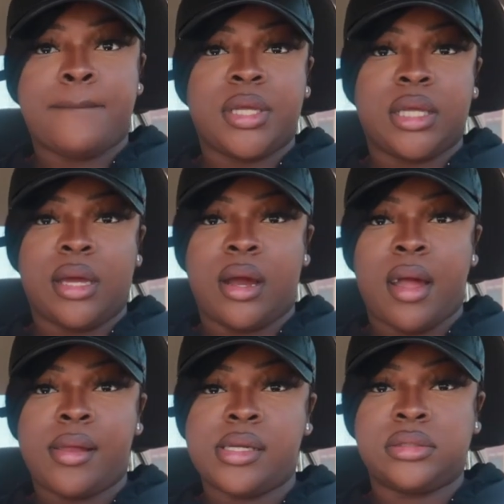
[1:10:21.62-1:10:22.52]
But yeah,
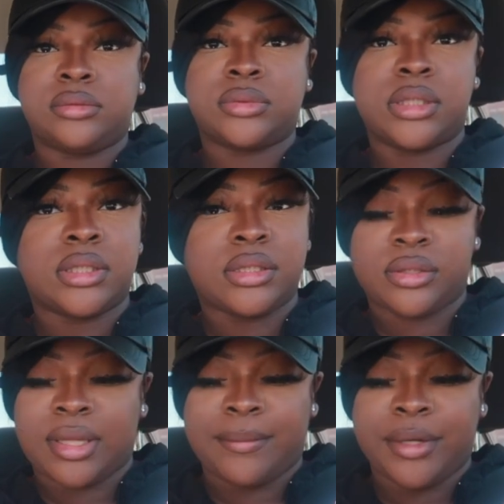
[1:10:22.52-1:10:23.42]
I'm running a little
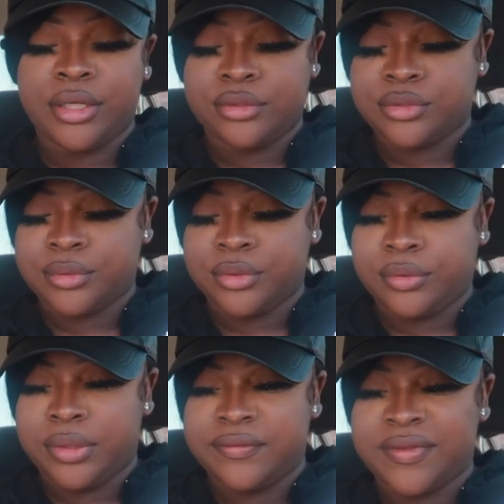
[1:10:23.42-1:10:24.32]
late per usual,
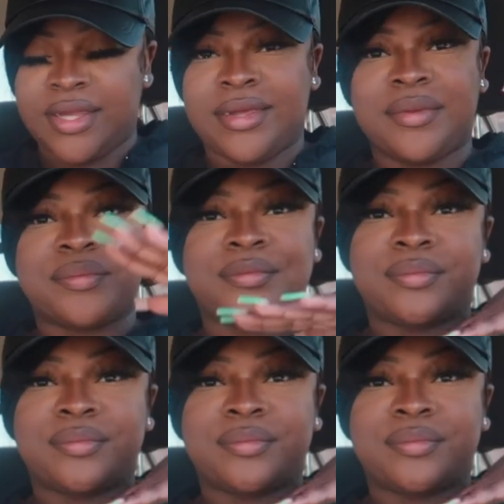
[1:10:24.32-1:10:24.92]
queen of late.